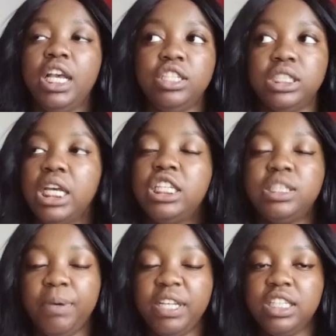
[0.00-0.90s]
It's
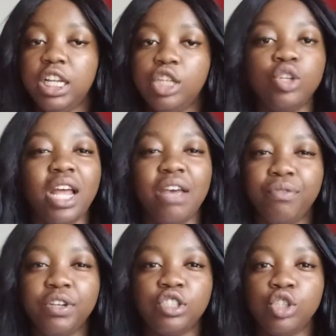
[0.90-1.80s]
basically so that
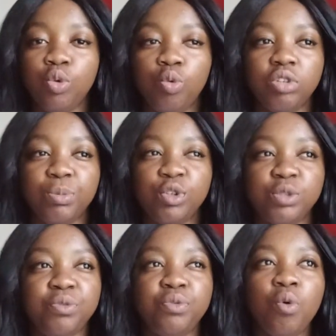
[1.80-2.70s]
everything's in order,
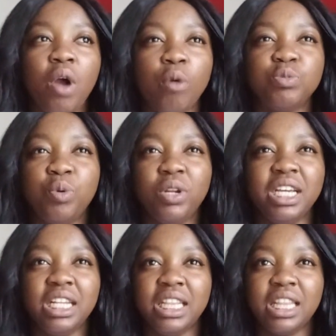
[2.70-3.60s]
because before I was pulling
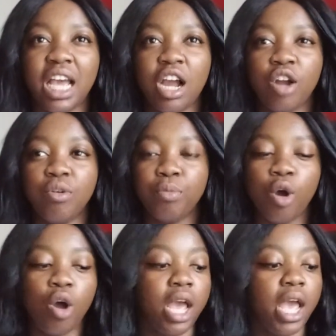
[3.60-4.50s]
in their colouring
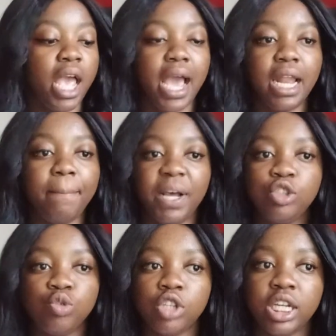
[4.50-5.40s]
pot and then
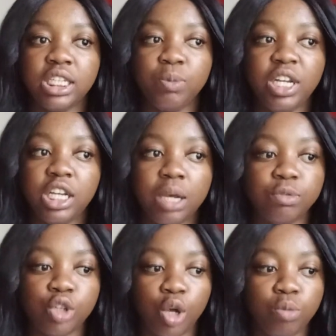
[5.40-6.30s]
pencils, that when it
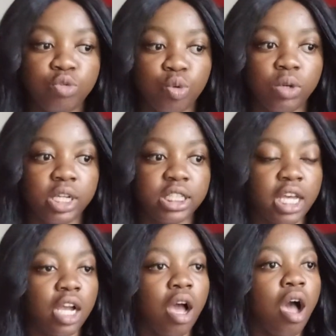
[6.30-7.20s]
comes to homeschooling, it's
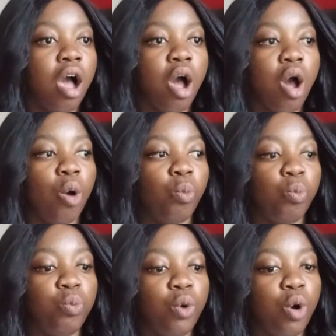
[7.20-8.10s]
like,
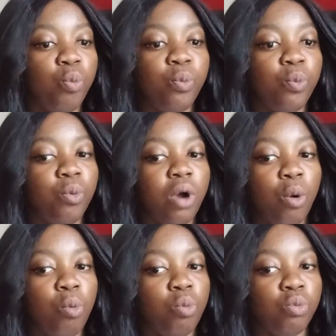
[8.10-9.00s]
well,
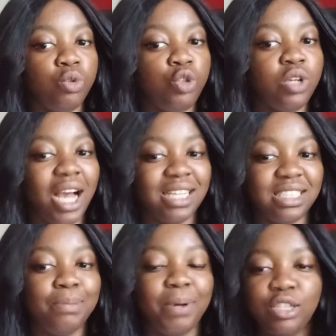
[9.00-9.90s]
you guys
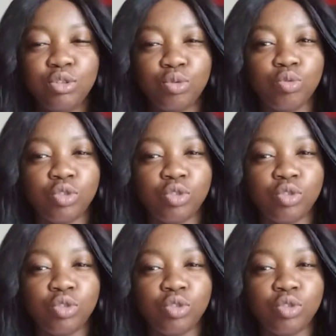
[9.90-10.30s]
need pencils